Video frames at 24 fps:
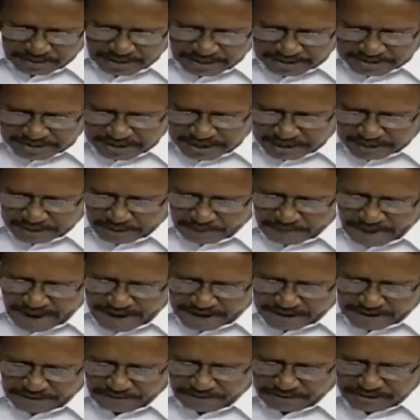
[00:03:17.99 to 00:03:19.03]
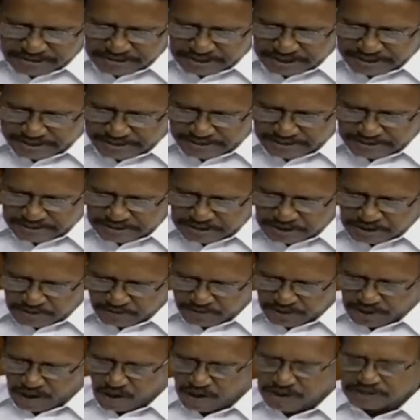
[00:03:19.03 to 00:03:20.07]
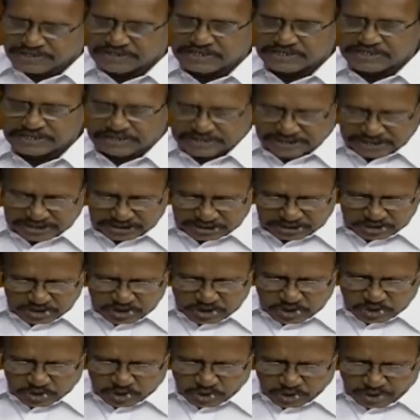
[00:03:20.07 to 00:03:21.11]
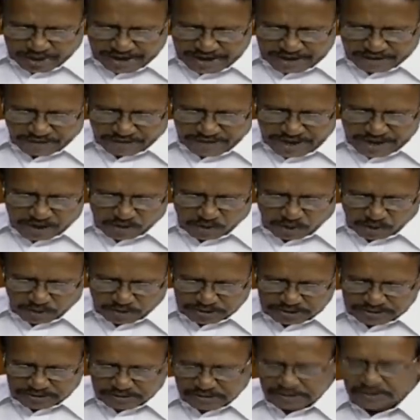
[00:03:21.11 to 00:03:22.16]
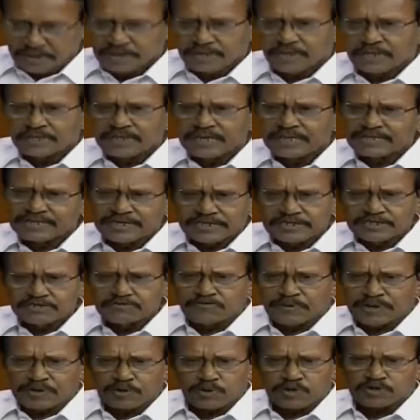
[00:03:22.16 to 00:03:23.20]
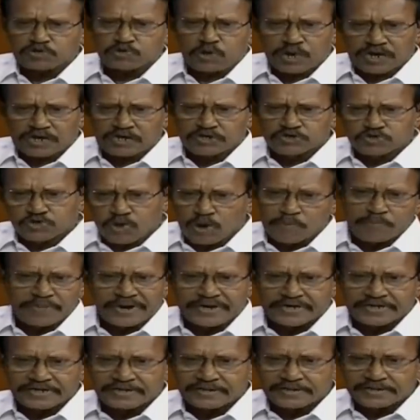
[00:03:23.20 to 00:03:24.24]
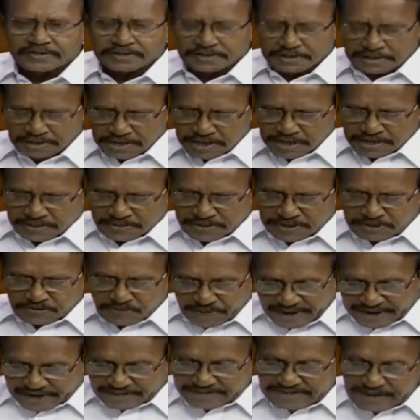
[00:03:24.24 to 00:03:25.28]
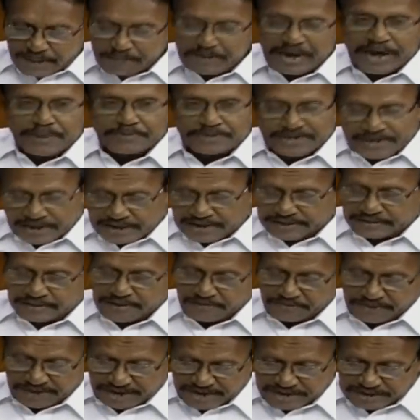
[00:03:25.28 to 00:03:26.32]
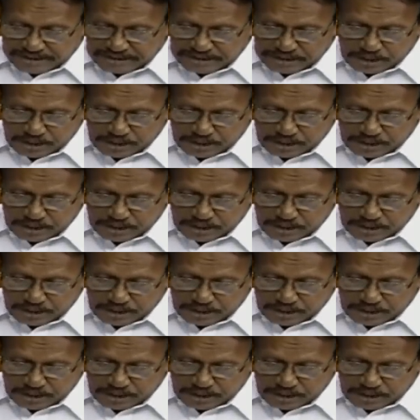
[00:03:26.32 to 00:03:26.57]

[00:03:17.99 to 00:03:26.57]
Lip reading: that is another banking facilities for all citizens to get 5 crores. That is 5 crores accounts open. This, for example, I am telling the finance